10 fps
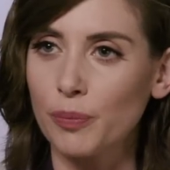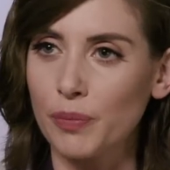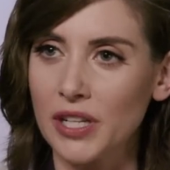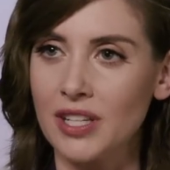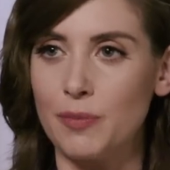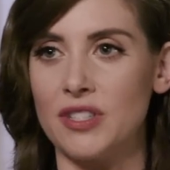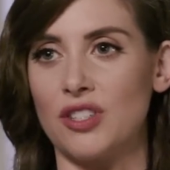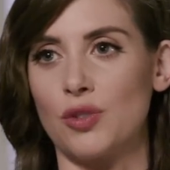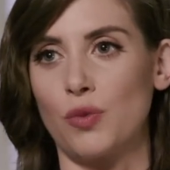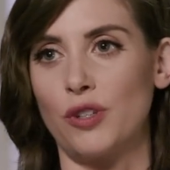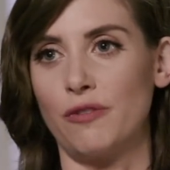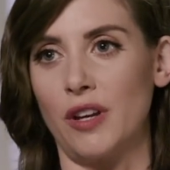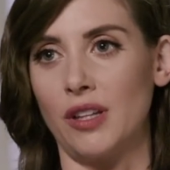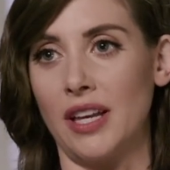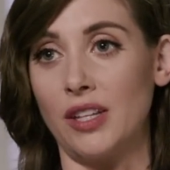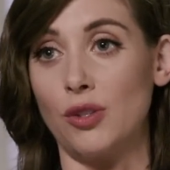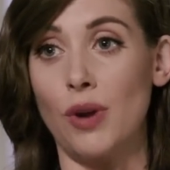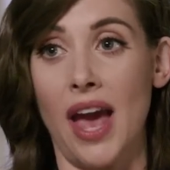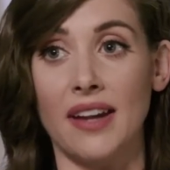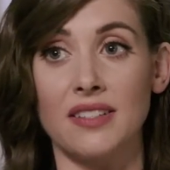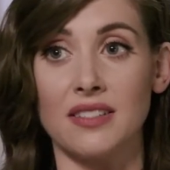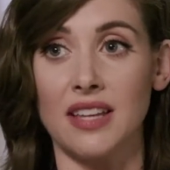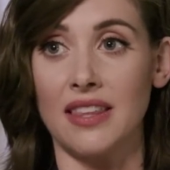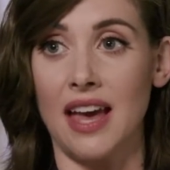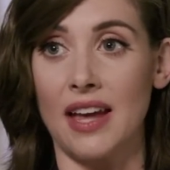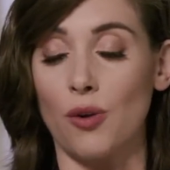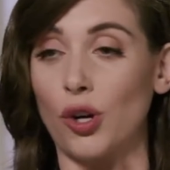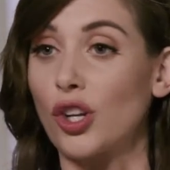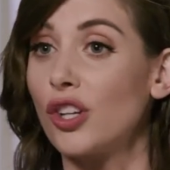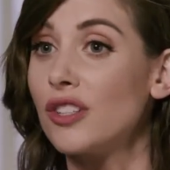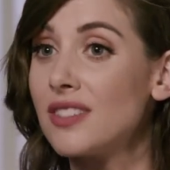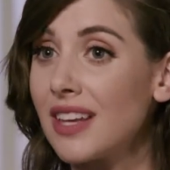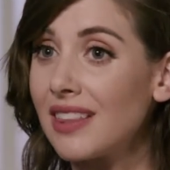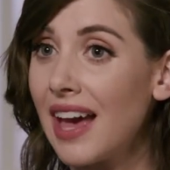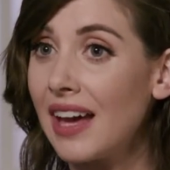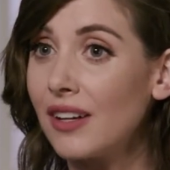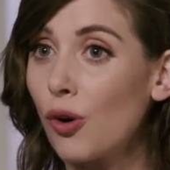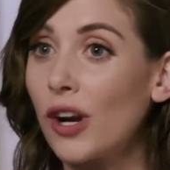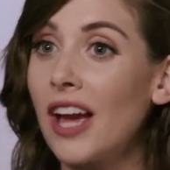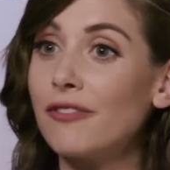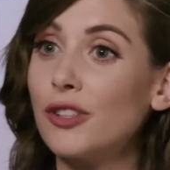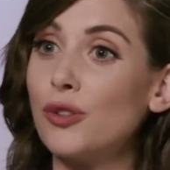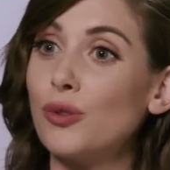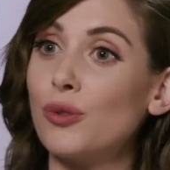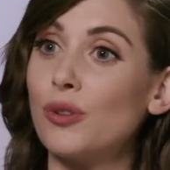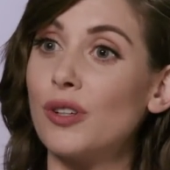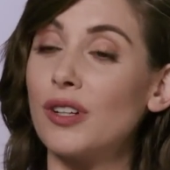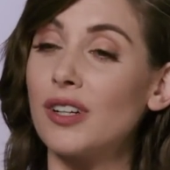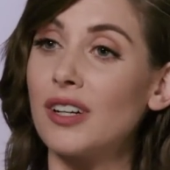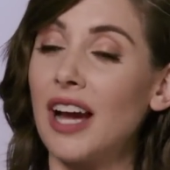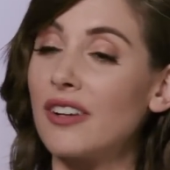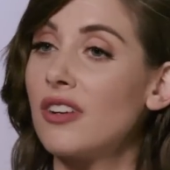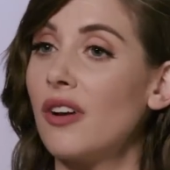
been in a position where you felt like you had to say that or could say that or have you I don't